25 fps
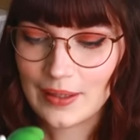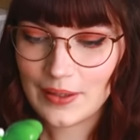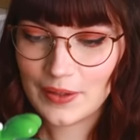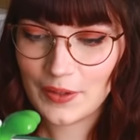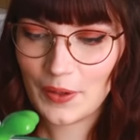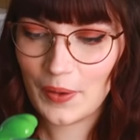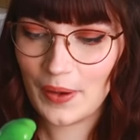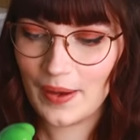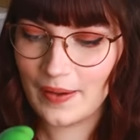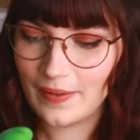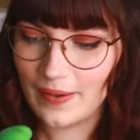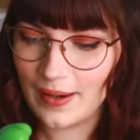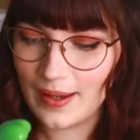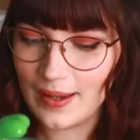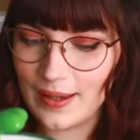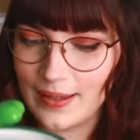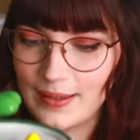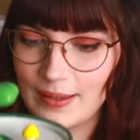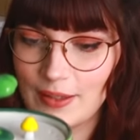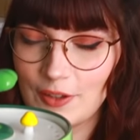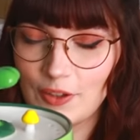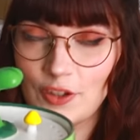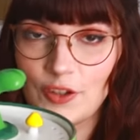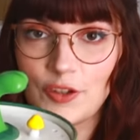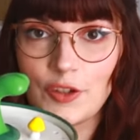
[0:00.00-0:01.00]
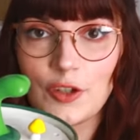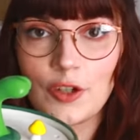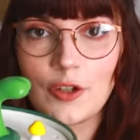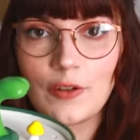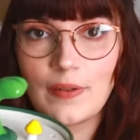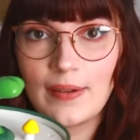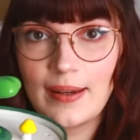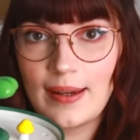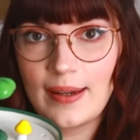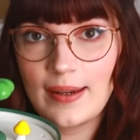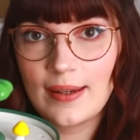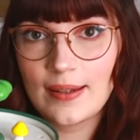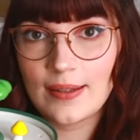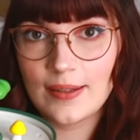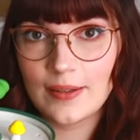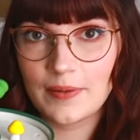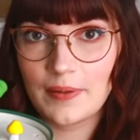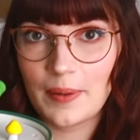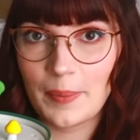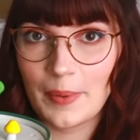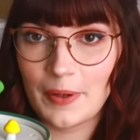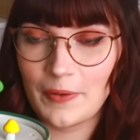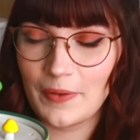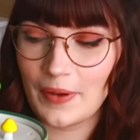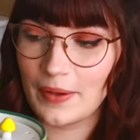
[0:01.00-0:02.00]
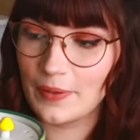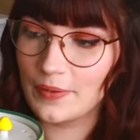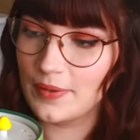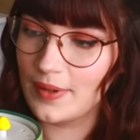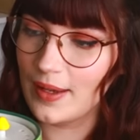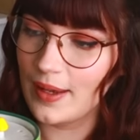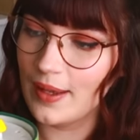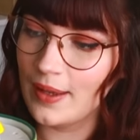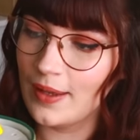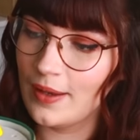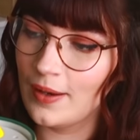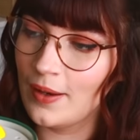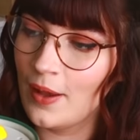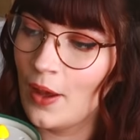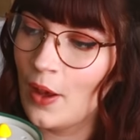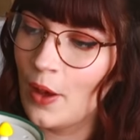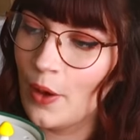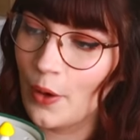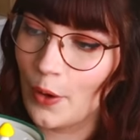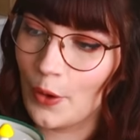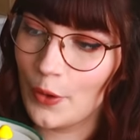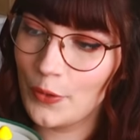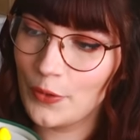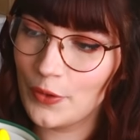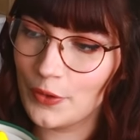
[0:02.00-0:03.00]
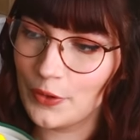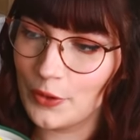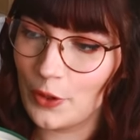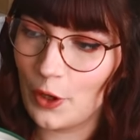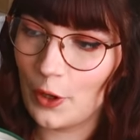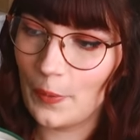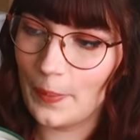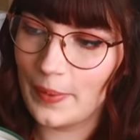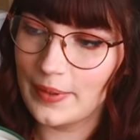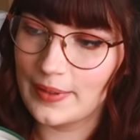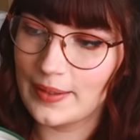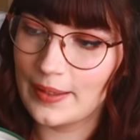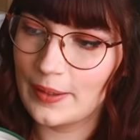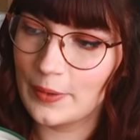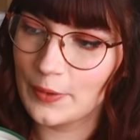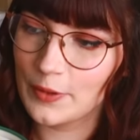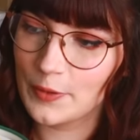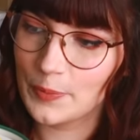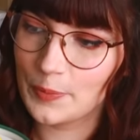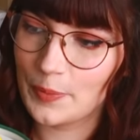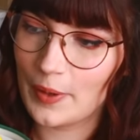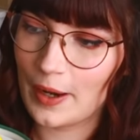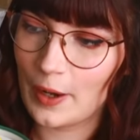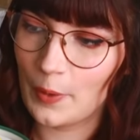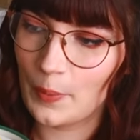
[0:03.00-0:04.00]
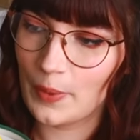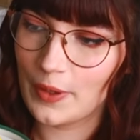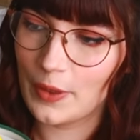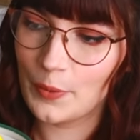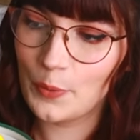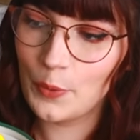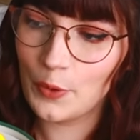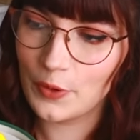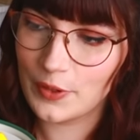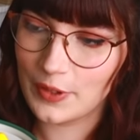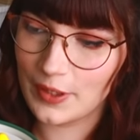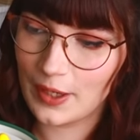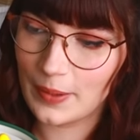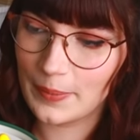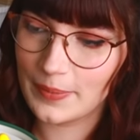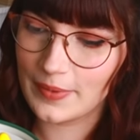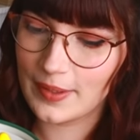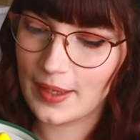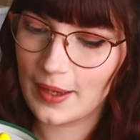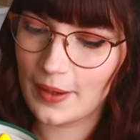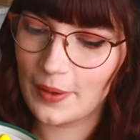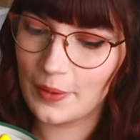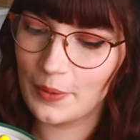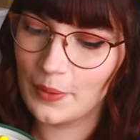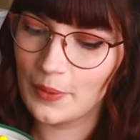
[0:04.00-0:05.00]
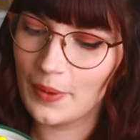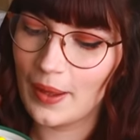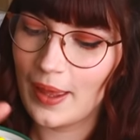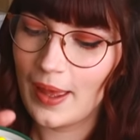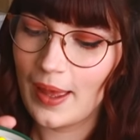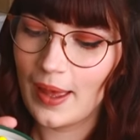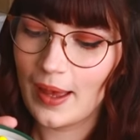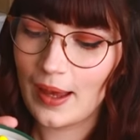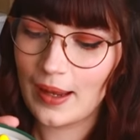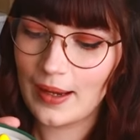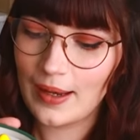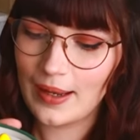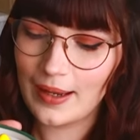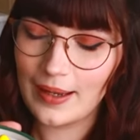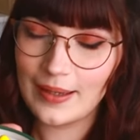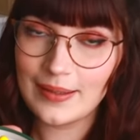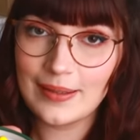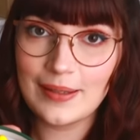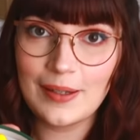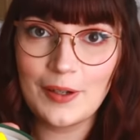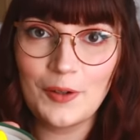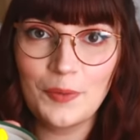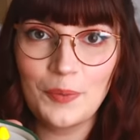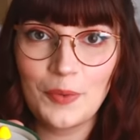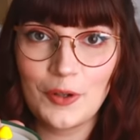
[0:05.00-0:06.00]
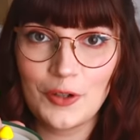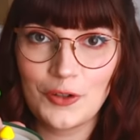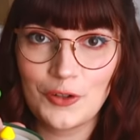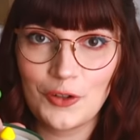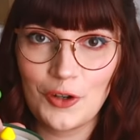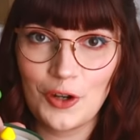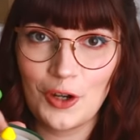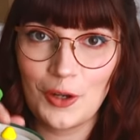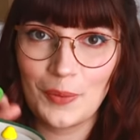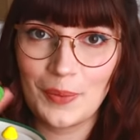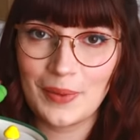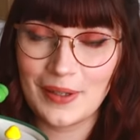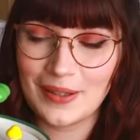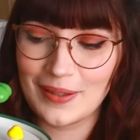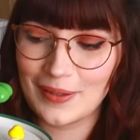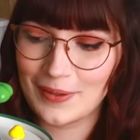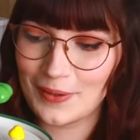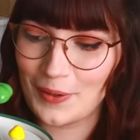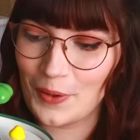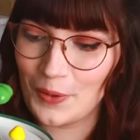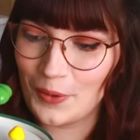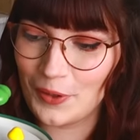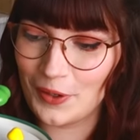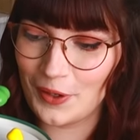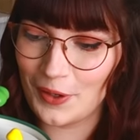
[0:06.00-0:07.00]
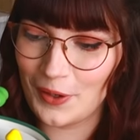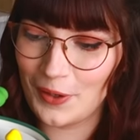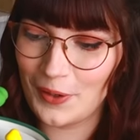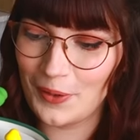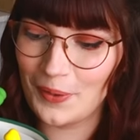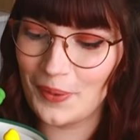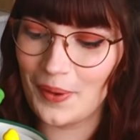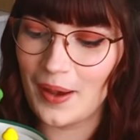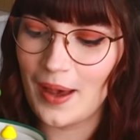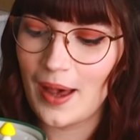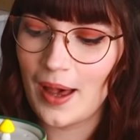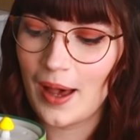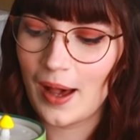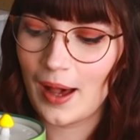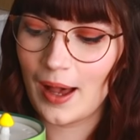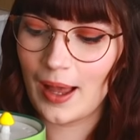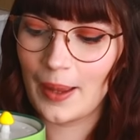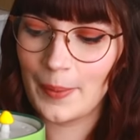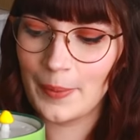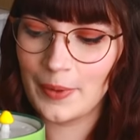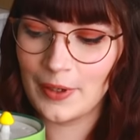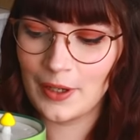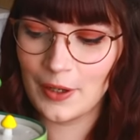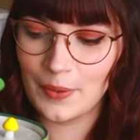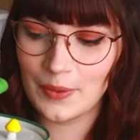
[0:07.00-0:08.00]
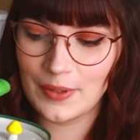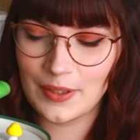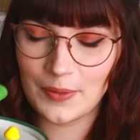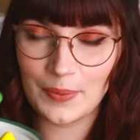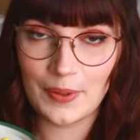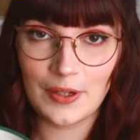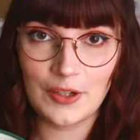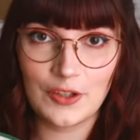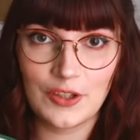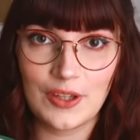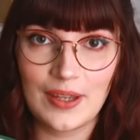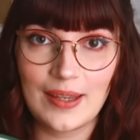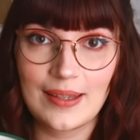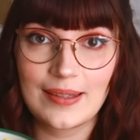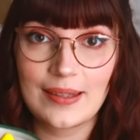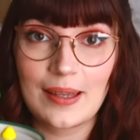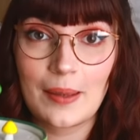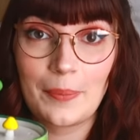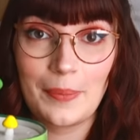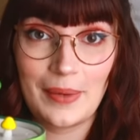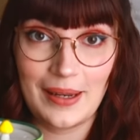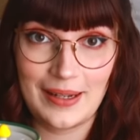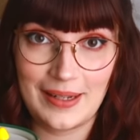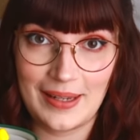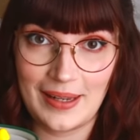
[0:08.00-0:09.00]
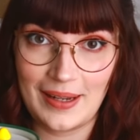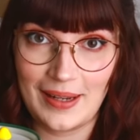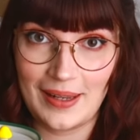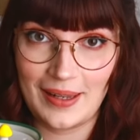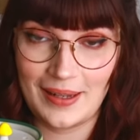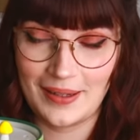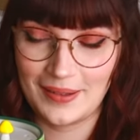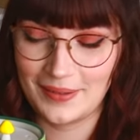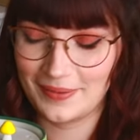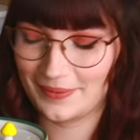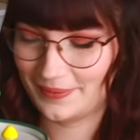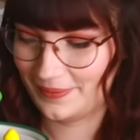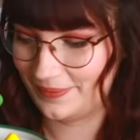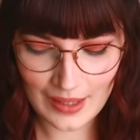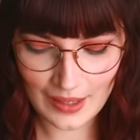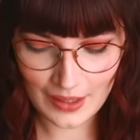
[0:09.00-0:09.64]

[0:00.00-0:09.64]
So here it is. It's just a green ceramic fountain. On the top is a little sprout where the water comes out, and it has a little mushroom. It's so cute. I'm going to switch this immediately.